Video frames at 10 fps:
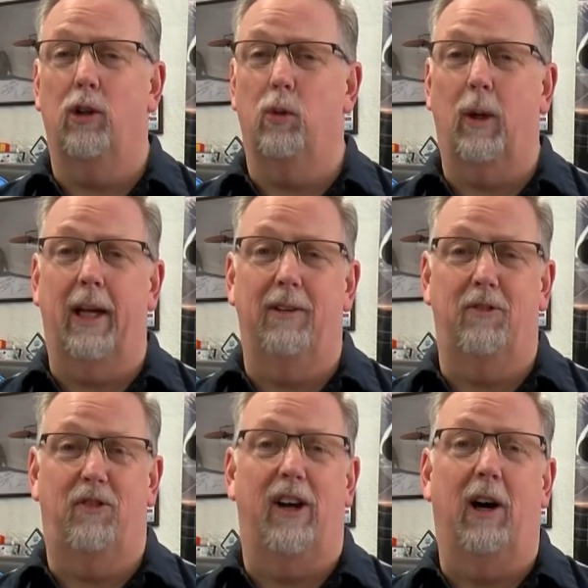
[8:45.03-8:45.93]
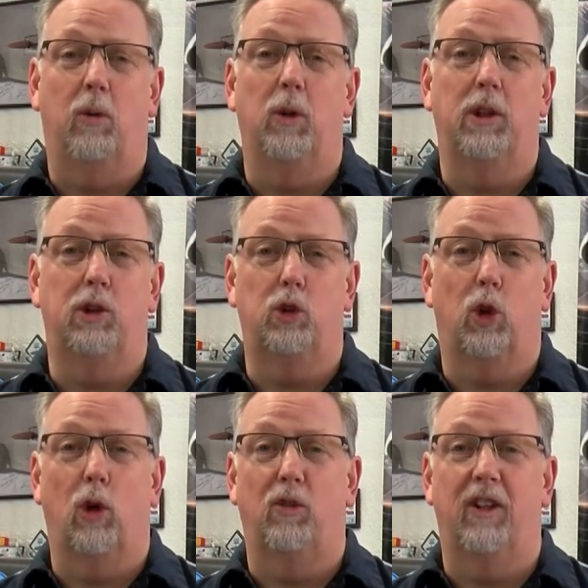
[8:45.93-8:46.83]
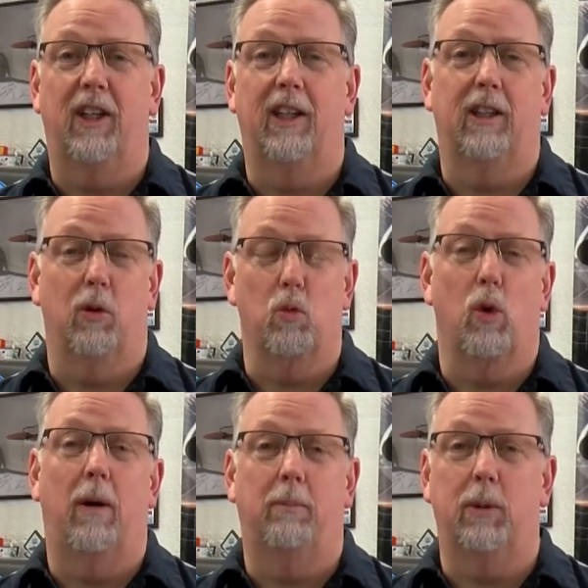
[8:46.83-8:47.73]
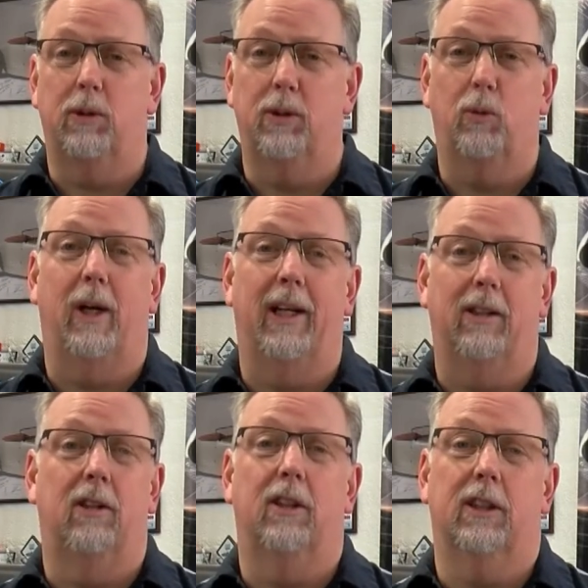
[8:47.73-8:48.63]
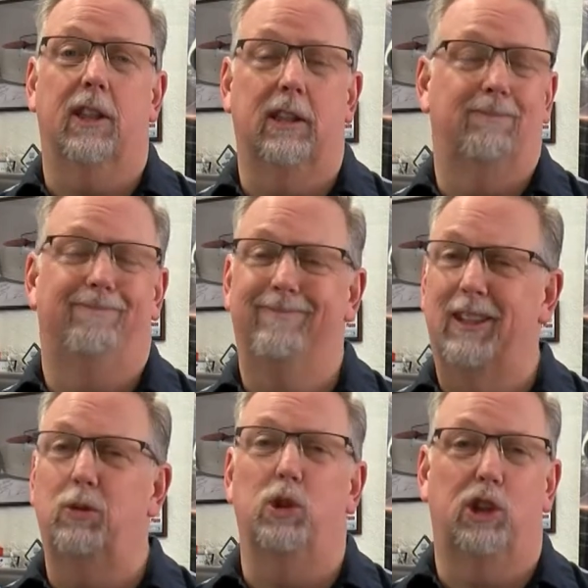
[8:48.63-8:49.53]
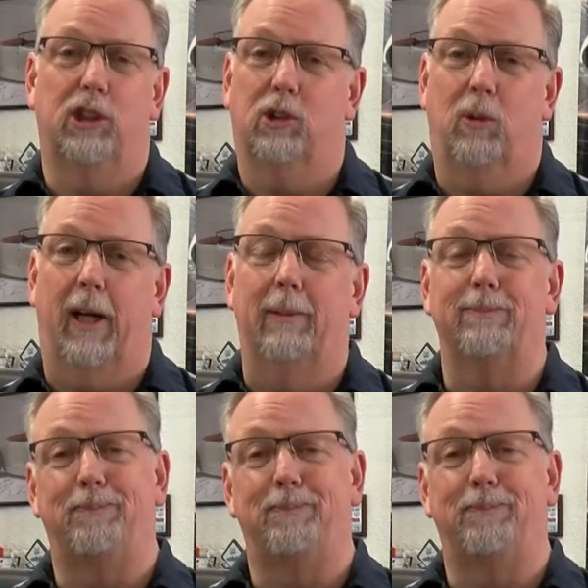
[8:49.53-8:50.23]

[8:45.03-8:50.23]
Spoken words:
The way it felt when you drove in it, the rumble, the way it looked, it was just great.